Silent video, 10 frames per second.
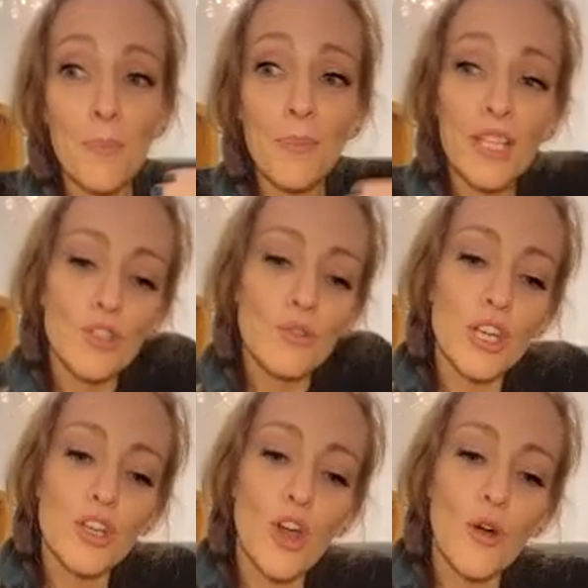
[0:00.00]
because you
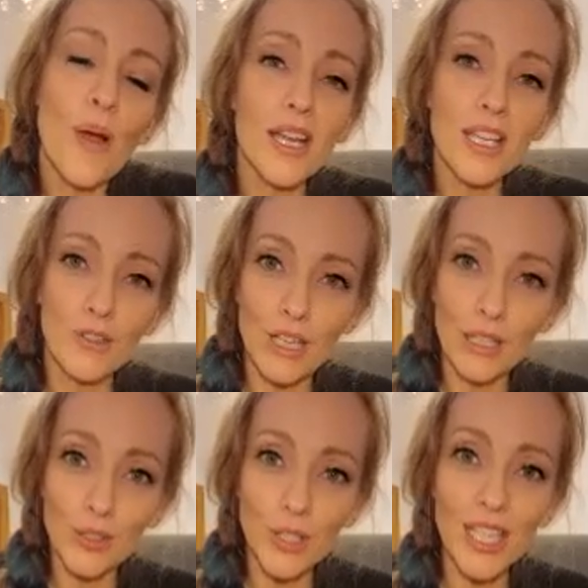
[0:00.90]
can go back and you
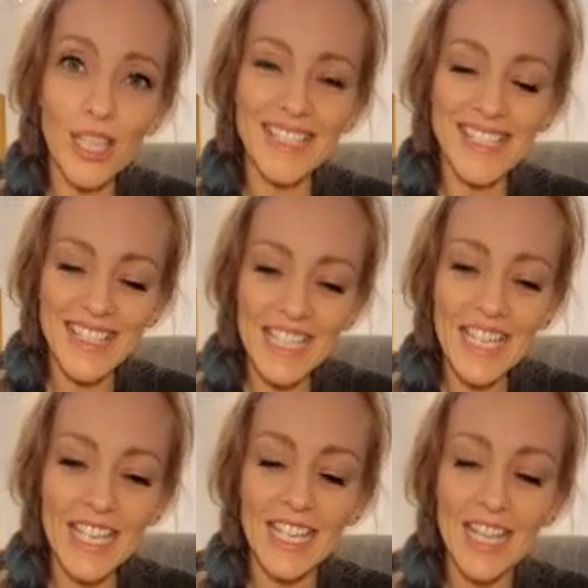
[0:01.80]
can look and
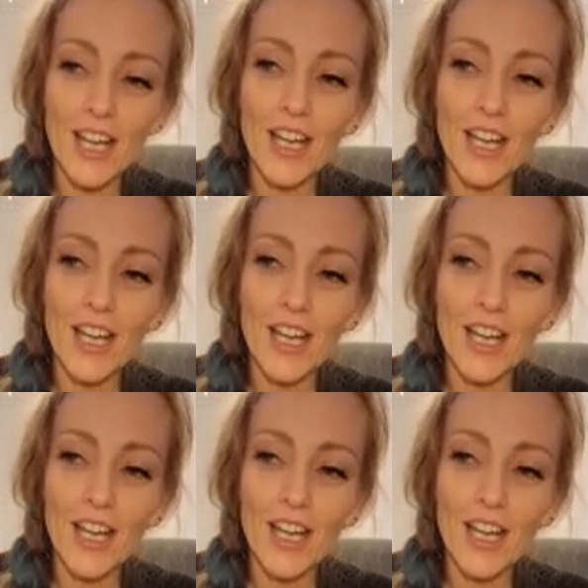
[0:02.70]
see